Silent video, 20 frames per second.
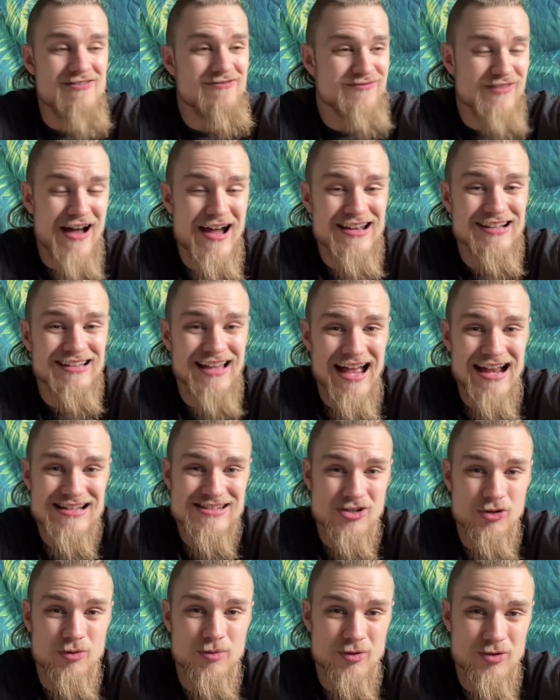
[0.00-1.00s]
final act
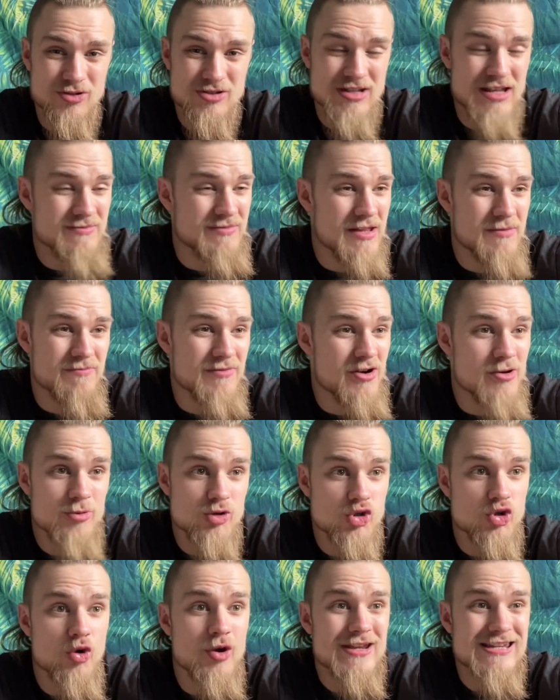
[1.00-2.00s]
almost. They pretty
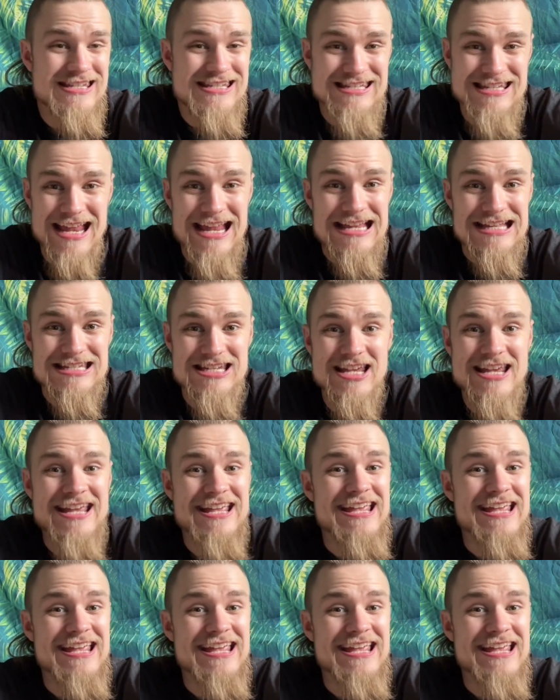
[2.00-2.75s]
much go extinct